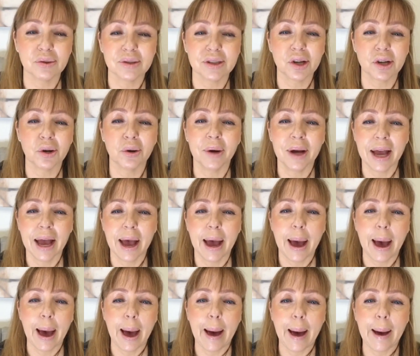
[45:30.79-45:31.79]
So
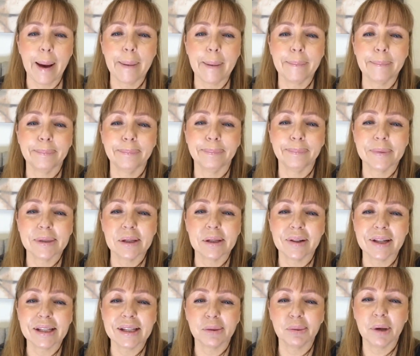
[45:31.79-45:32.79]
so
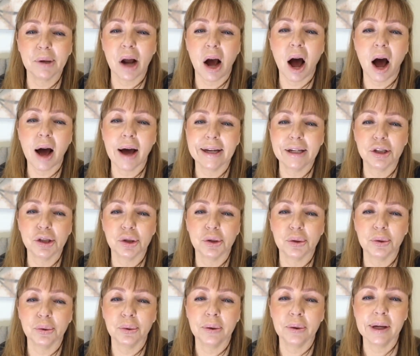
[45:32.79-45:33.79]
that's what I
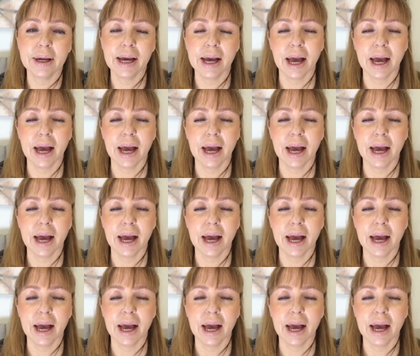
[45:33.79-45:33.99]
do.